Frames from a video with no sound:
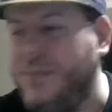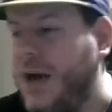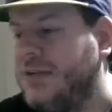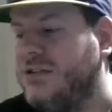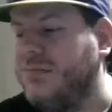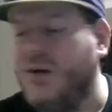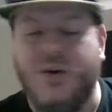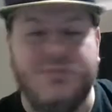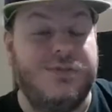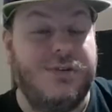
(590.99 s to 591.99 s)
a Patrick
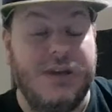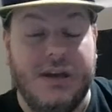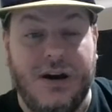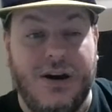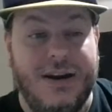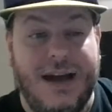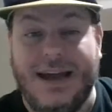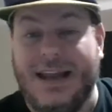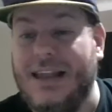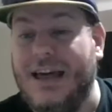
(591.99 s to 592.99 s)
Mahomes rookie card. I
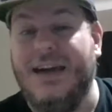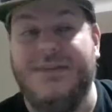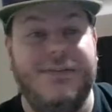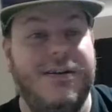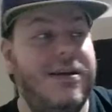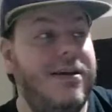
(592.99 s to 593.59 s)
got to laugh.